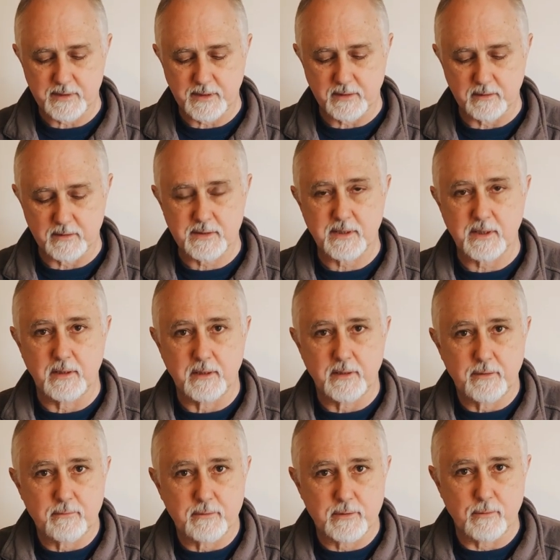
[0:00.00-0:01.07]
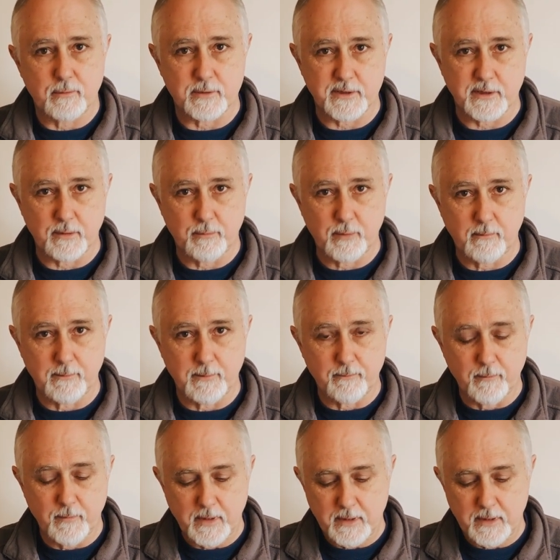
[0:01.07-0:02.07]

single cell that was causing the problem.